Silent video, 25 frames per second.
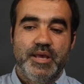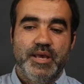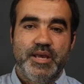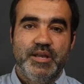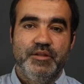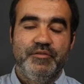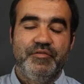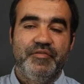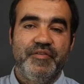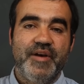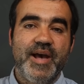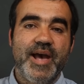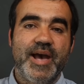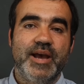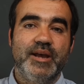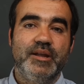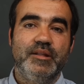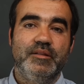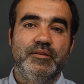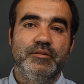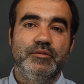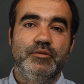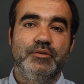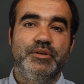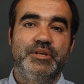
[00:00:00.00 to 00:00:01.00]
In
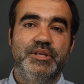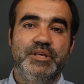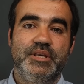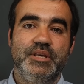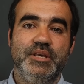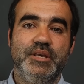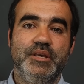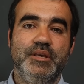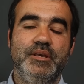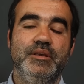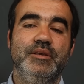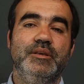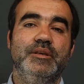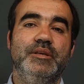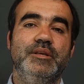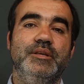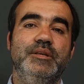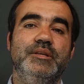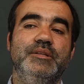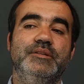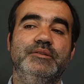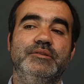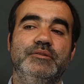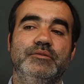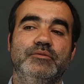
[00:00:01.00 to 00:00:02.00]
fact, the key
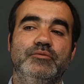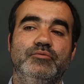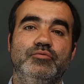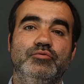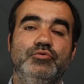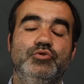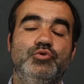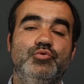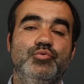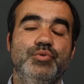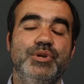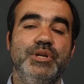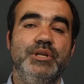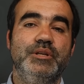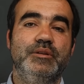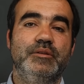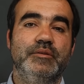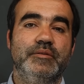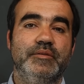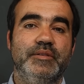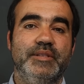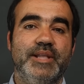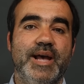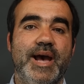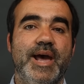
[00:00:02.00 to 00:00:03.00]
is to treat
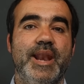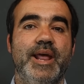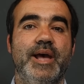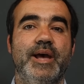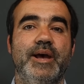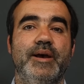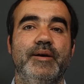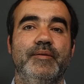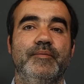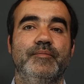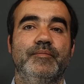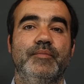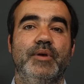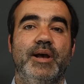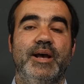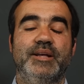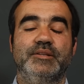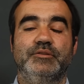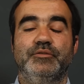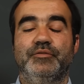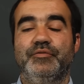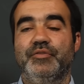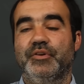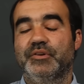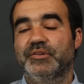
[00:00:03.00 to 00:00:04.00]
data
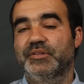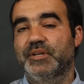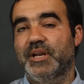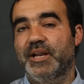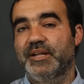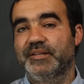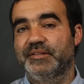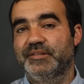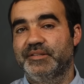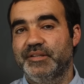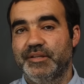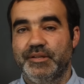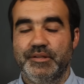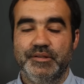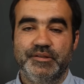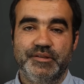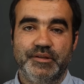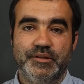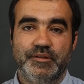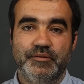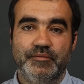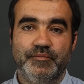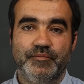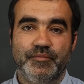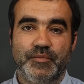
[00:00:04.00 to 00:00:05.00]
as a first-class
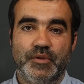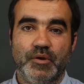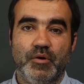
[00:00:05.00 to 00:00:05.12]
citizen,